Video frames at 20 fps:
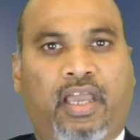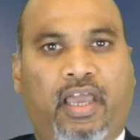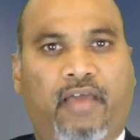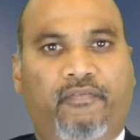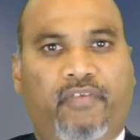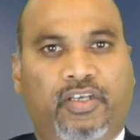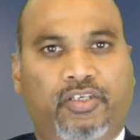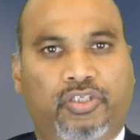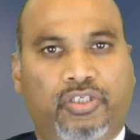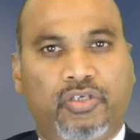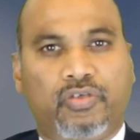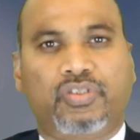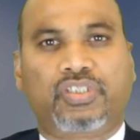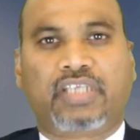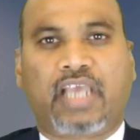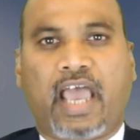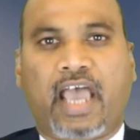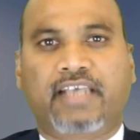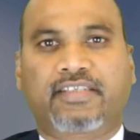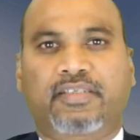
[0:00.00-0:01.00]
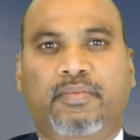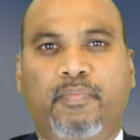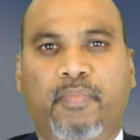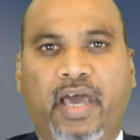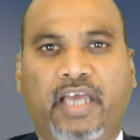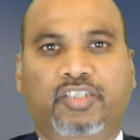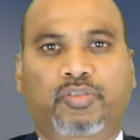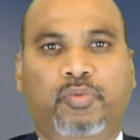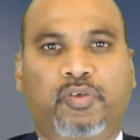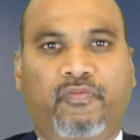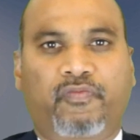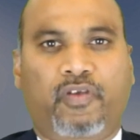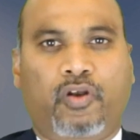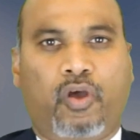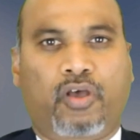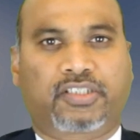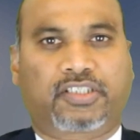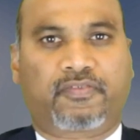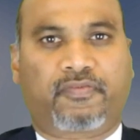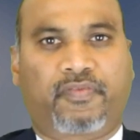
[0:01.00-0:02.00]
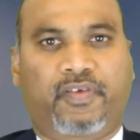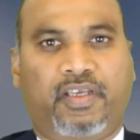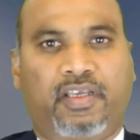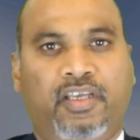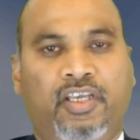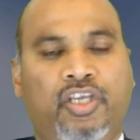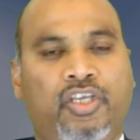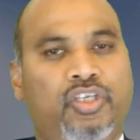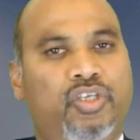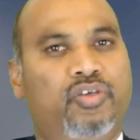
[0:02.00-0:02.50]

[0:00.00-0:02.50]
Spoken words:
and when used as a management philosophy,